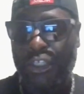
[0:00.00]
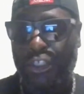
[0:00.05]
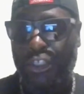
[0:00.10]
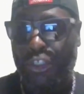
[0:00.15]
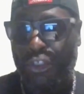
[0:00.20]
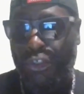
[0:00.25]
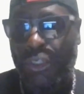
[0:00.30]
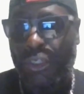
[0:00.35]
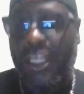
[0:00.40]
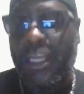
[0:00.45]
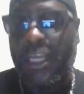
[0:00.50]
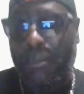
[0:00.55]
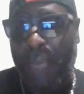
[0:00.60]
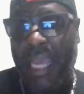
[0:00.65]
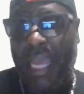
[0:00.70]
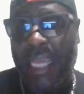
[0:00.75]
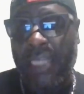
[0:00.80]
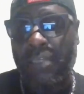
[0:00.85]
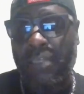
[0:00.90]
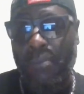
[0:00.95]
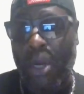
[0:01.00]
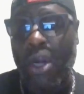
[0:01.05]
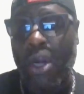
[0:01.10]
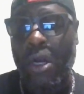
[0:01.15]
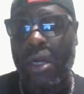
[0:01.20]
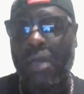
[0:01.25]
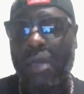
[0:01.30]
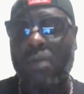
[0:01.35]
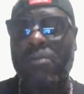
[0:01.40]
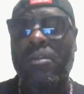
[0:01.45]
You can get paid
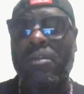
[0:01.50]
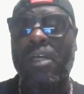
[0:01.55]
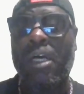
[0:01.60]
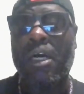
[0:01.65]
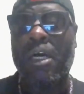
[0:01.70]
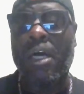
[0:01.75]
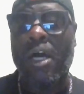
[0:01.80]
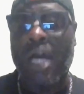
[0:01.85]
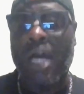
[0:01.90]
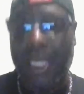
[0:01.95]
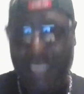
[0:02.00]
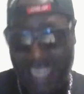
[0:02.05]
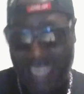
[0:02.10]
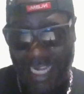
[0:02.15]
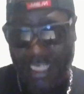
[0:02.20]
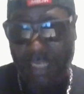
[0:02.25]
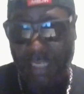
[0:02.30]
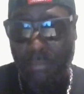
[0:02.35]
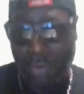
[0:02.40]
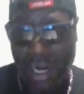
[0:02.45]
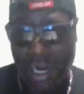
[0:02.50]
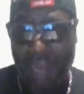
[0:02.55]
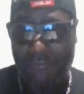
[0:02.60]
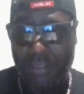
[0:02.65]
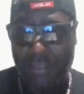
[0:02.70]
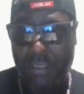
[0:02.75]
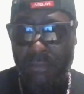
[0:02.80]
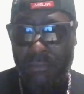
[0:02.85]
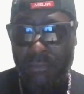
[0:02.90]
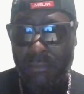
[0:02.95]
tomorrow, a daily profit,